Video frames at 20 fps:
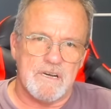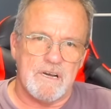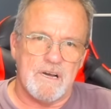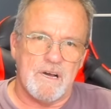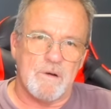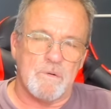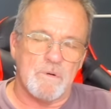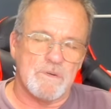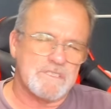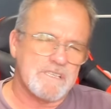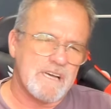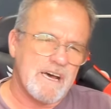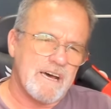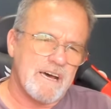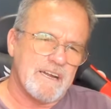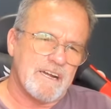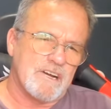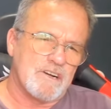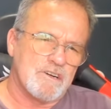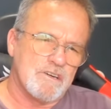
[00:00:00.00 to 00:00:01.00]
Was that
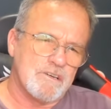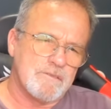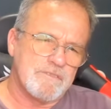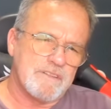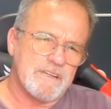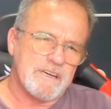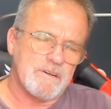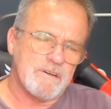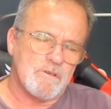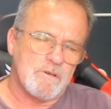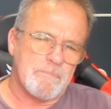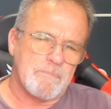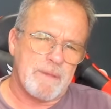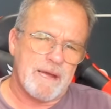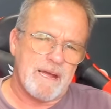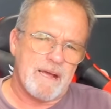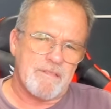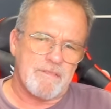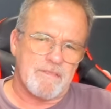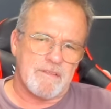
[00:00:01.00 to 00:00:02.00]
a good thing or a
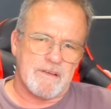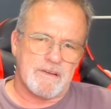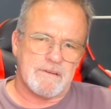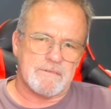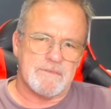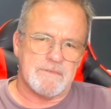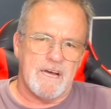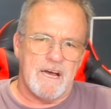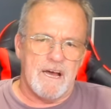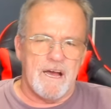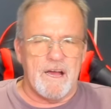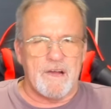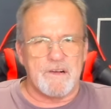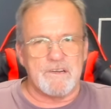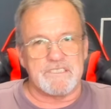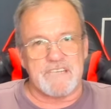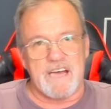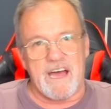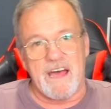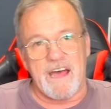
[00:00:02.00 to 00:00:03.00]
bad thing?
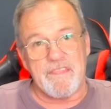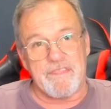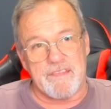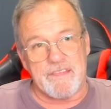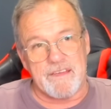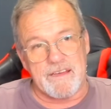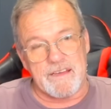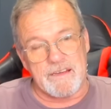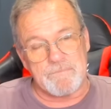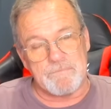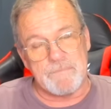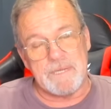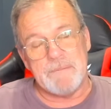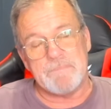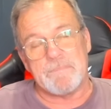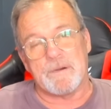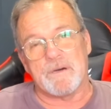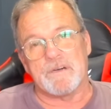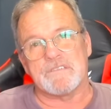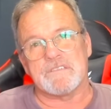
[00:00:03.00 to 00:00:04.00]
Because I think, me
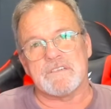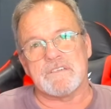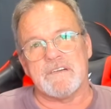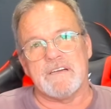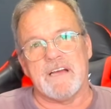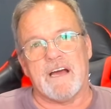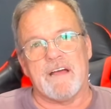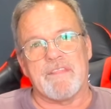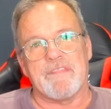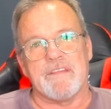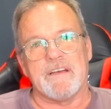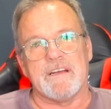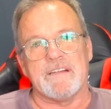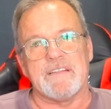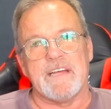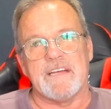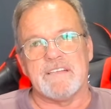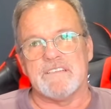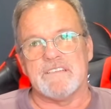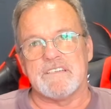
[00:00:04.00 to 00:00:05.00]
personally, I think
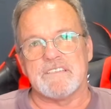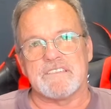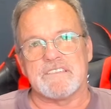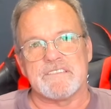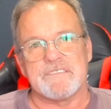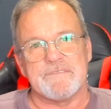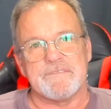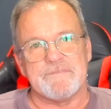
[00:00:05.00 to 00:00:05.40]
they just